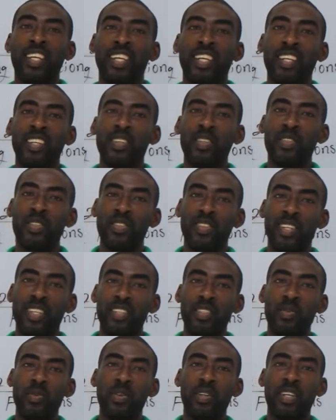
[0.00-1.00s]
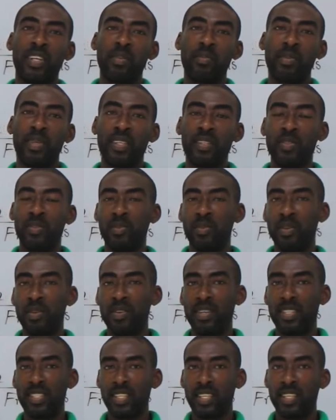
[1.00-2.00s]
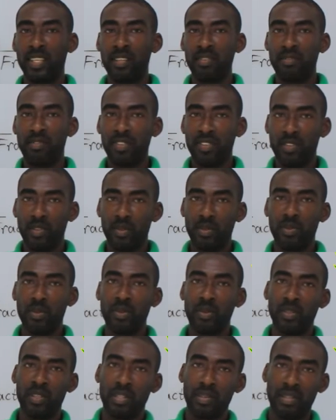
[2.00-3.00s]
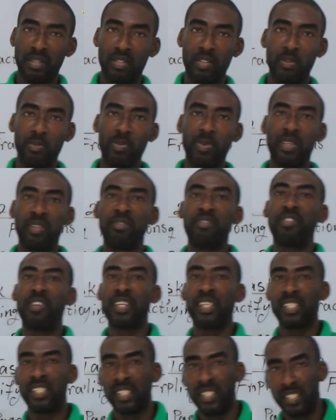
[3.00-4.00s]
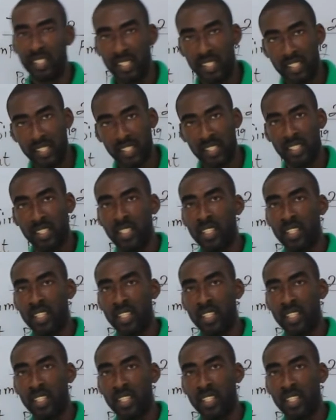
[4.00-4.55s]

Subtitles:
Hello students, welcome back to our second video on our topic fractions.